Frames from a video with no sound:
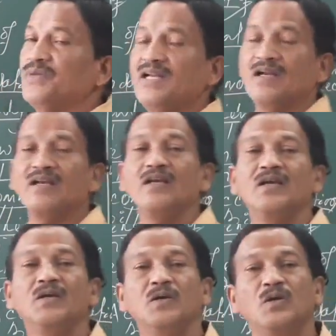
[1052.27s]
bill
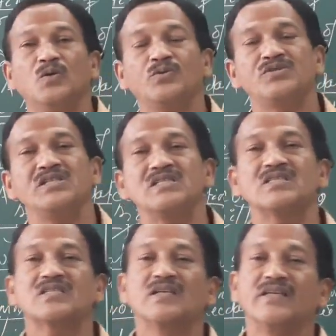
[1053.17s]
which
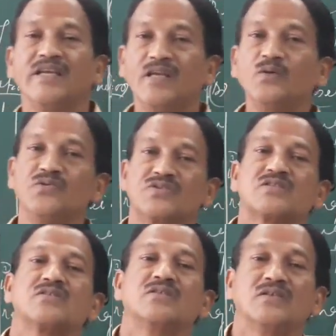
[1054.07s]
is
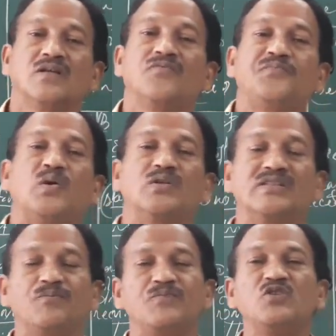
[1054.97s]
used for
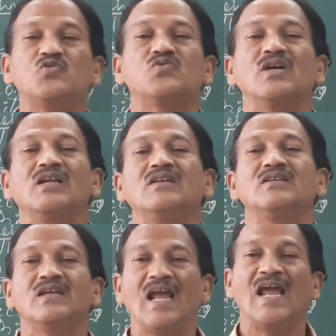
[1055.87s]
the mutual
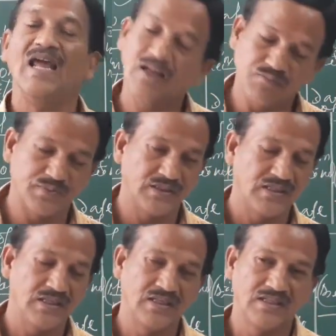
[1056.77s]
help.
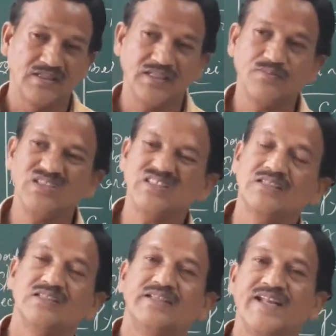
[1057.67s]
That
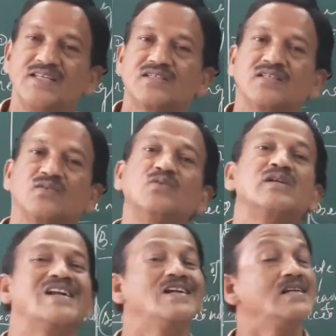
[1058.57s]
means there is no
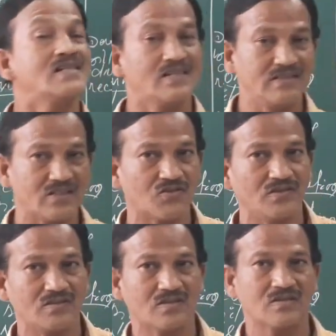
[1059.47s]
credit
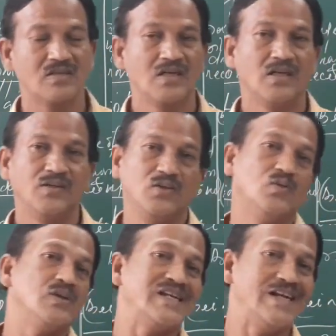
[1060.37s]
transactions,
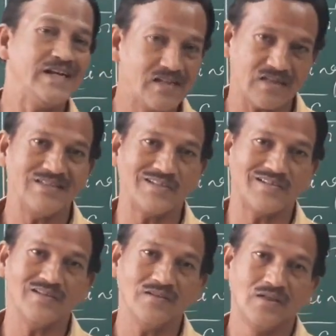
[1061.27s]
no trading
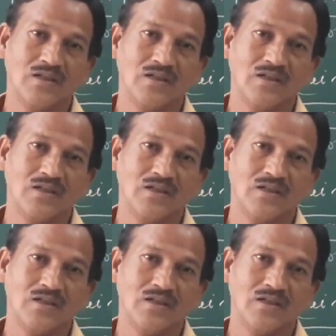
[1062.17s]
transaction,